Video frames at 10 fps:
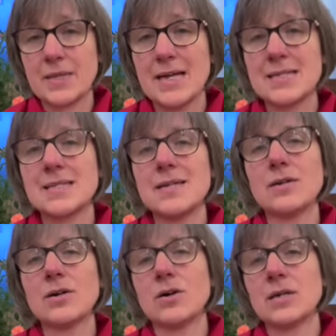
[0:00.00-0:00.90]
A
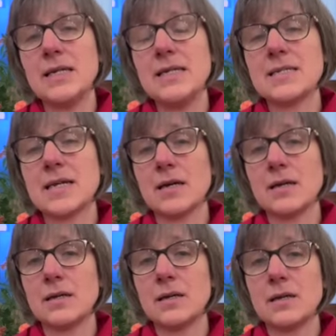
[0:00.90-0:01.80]
synagogue
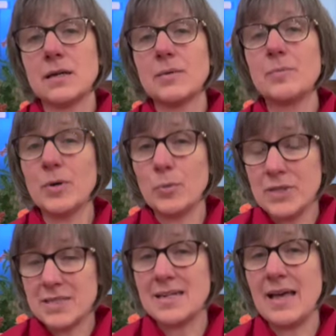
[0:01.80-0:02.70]
leader, but
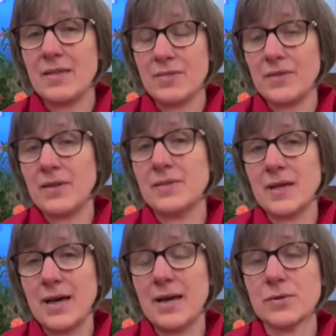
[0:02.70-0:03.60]
with death in
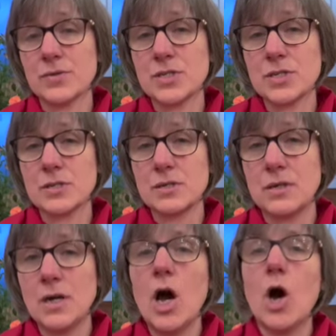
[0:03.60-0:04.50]
the house.
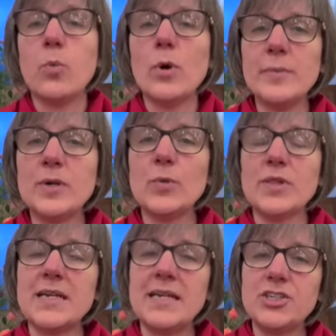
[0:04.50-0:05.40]
A woman
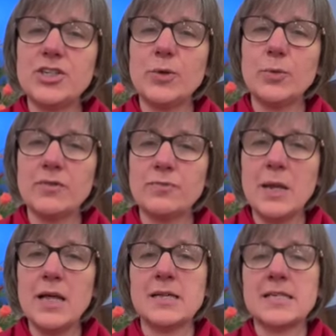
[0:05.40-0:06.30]
with an issue of
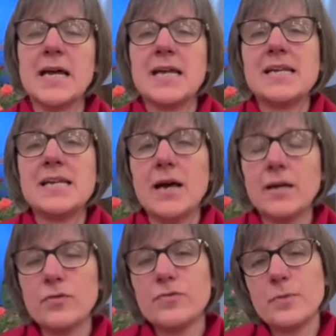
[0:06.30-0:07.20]
blood.
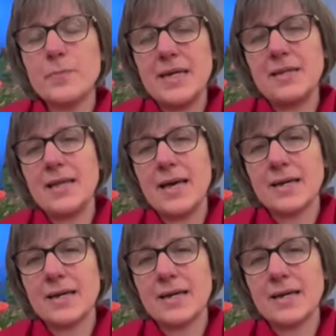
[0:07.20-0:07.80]
None of them in their